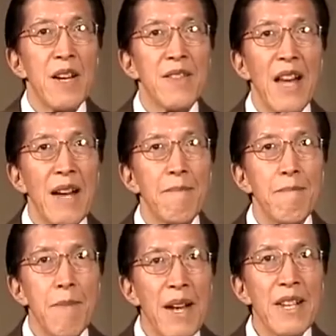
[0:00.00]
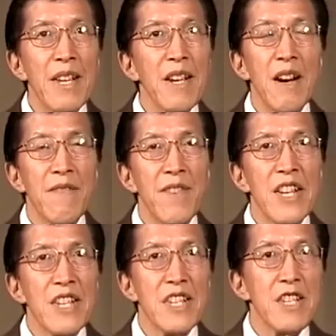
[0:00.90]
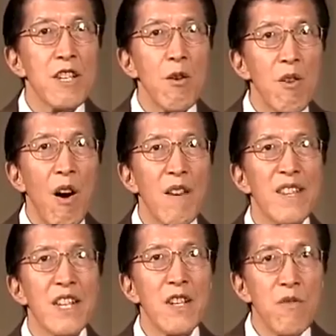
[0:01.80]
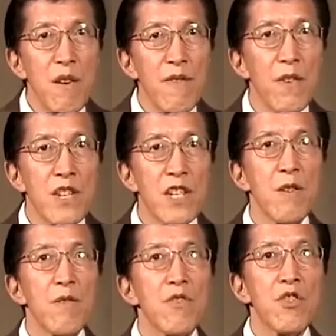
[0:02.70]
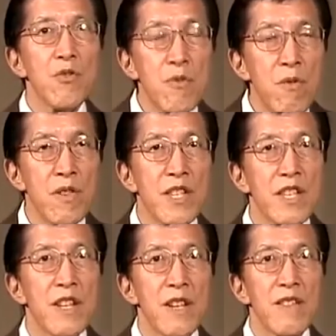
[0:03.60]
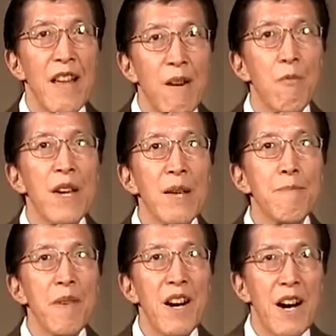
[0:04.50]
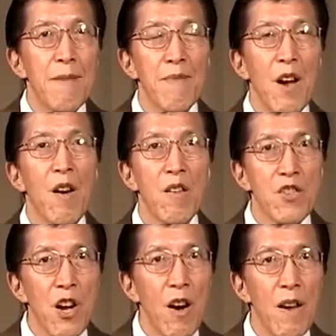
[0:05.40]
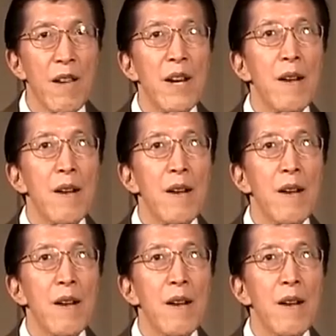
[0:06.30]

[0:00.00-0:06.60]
that many of these so-called universal truths that we are taught,